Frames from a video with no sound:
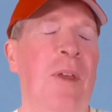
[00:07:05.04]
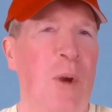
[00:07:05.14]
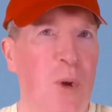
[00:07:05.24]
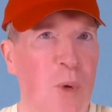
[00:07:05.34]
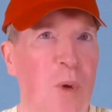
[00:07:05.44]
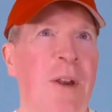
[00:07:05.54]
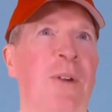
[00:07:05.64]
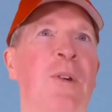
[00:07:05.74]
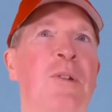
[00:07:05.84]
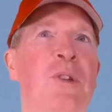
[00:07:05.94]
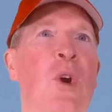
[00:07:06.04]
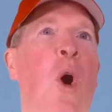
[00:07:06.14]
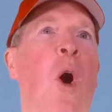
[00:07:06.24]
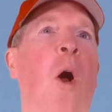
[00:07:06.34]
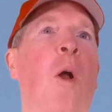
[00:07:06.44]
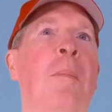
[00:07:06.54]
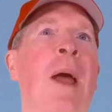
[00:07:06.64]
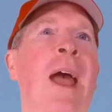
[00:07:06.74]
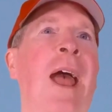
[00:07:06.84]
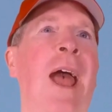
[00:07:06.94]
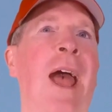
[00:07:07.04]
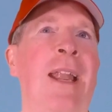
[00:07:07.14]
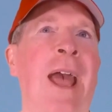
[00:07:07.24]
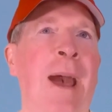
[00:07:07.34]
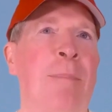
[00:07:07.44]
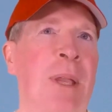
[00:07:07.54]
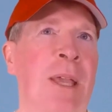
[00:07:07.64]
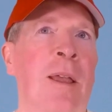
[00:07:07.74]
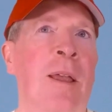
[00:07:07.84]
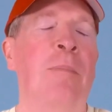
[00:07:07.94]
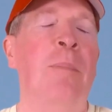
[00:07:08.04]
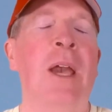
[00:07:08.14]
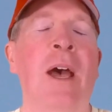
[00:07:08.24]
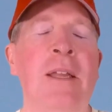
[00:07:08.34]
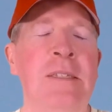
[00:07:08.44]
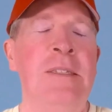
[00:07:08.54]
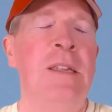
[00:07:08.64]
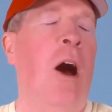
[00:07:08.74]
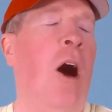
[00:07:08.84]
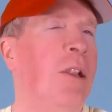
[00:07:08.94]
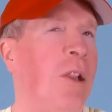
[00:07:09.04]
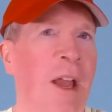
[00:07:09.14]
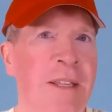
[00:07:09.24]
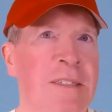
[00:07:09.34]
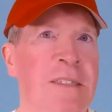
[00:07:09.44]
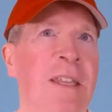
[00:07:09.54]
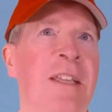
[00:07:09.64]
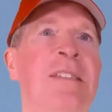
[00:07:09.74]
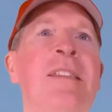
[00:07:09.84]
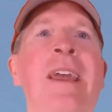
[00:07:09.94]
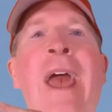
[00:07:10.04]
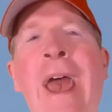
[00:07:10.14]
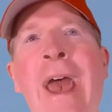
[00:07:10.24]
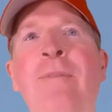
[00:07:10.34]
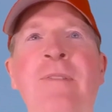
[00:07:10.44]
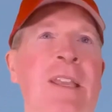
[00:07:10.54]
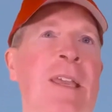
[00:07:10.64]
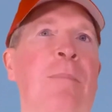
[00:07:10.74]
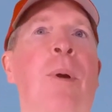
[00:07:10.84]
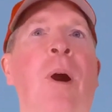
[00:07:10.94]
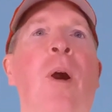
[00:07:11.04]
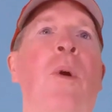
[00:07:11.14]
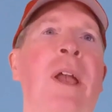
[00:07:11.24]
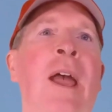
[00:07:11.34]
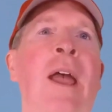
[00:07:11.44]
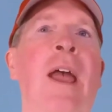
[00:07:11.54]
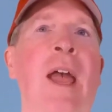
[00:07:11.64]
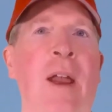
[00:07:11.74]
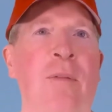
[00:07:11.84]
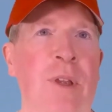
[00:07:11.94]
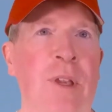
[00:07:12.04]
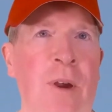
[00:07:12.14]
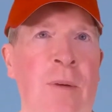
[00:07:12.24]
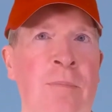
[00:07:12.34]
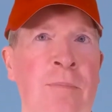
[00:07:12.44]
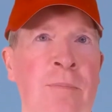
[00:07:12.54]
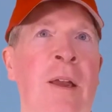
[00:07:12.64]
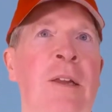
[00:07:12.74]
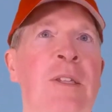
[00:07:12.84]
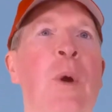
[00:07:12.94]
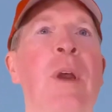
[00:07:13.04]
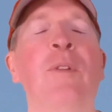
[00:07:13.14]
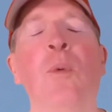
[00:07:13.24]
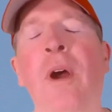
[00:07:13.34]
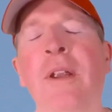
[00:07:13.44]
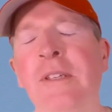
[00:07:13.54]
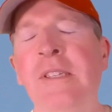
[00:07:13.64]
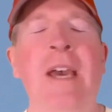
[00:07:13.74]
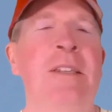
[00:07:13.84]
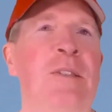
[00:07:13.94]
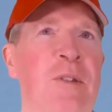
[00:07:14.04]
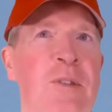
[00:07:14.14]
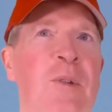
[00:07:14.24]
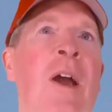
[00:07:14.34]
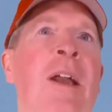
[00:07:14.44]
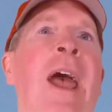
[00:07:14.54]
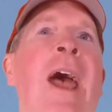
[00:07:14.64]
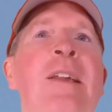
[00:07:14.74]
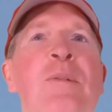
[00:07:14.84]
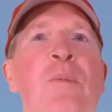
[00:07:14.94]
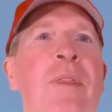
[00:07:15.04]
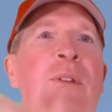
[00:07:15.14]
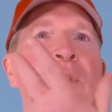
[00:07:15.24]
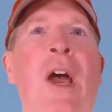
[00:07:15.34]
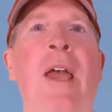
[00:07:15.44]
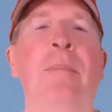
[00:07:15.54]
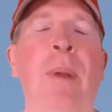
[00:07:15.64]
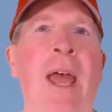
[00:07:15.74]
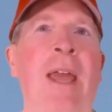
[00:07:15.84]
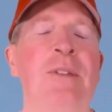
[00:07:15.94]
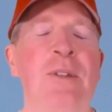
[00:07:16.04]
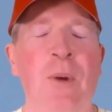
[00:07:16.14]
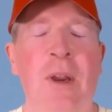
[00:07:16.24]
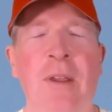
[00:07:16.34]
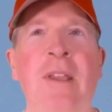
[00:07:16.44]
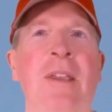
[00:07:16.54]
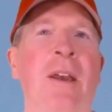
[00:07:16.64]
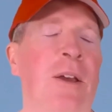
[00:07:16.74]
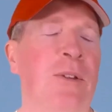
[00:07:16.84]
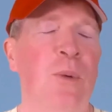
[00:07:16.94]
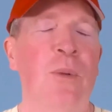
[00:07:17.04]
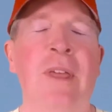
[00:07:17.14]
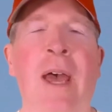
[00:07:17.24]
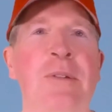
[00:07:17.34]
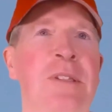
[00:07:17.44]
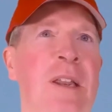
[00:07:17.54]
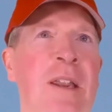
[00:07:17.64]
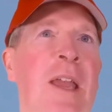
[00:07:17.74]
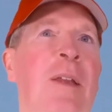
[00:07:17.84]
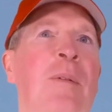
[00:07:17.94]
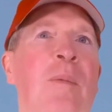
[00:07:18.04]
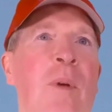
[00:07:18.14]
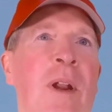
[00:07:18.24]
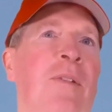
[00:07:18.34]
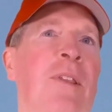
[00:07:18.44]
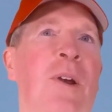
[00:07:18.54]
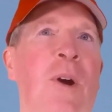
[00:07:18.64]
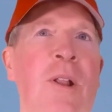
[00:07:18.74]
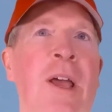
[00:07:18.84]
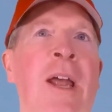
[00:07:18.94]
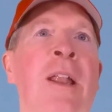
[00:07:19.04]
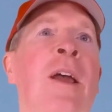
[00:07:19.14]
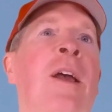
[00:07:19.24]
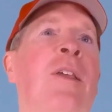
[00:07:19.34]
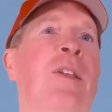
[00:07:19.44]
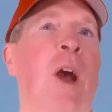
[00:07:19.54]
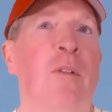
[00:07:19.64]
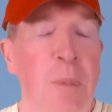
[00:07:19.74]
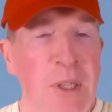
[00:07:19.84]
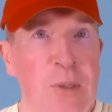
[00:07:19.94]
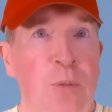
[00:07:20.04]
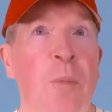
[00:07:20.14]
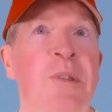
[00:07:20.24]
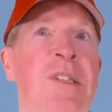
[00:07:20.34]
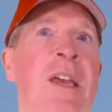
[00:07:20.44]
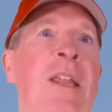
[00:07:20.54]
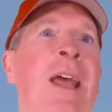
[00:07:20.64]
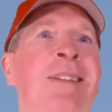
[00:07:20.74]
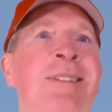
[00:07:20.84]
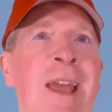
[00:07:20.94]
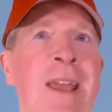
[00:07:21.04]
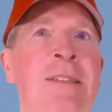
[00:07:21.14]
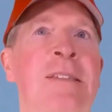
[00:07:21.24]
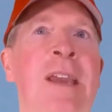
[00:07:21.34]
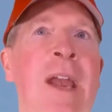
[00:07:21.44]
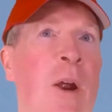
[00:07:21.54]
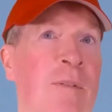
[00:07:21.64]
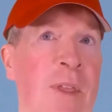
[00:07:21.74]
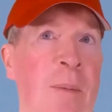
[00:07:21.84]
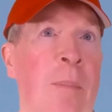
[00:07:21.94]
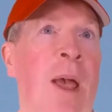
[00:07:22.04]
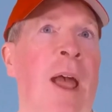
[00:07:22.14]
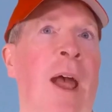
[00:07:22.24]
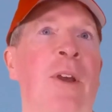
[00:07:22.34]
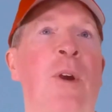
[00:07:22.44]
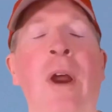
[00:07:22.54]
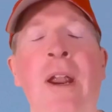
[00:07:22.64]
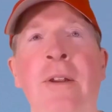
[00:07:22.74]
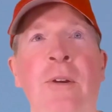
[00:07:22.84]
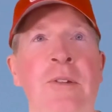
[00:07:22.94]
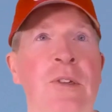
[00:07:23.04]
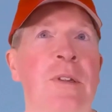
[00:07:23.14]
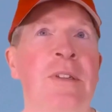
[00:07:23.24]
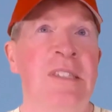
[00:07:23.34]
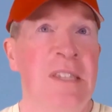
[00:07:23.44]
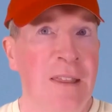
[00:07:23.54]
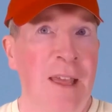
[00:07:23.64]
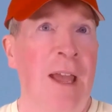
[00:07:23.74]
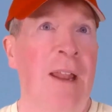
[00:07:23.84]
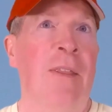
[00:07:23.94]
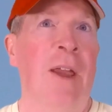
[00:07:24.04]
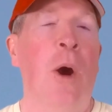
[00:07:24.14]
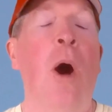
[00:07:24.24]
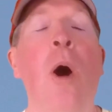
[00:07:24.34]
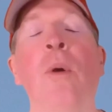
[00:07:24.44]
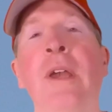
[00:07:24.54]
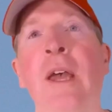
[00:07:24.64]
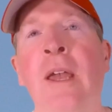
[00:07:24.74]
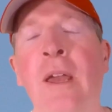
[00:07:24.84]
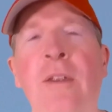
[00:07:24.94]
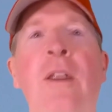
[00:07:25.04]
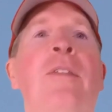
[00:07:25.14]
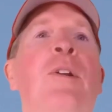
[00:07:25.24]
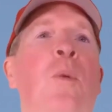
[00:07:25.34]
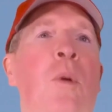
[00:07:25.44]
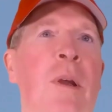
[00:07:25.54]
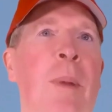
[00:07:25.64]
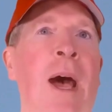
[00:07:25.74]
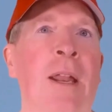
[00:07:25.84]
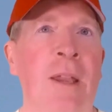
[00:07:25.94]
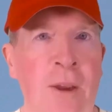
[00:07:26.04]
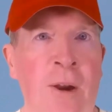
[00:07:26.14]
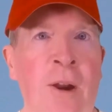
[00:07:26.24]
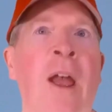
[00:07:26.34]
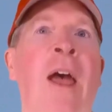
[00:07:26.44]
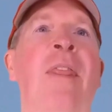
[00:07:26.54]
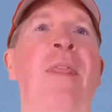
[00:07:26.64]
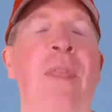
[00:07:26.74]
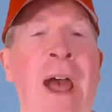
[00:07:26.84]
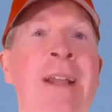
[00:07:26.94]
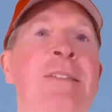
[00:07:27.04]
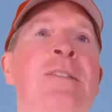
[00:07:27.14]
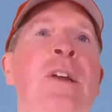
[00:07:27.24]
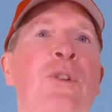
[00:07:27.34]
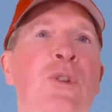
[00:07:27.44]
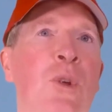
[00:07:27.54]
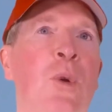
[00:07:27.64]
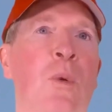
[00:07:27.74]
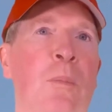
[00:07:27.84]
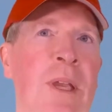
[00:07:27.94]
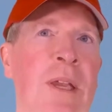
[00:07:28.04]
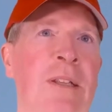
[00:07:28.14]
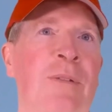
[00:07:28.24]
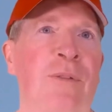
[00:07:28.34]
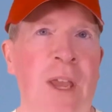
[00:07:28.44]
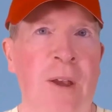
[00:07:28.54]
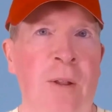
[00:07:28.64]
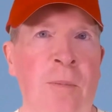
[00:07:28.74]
creditors calm and happy, because unlike cities, they have to keep borrowing every year. So even when disaster struck, as with the giant banks during the 2008, whatever they call that, the government swoops in and takes care of them. And the creditors see that and they go, oh, okay, nothing to worry about here. That's too big to fail.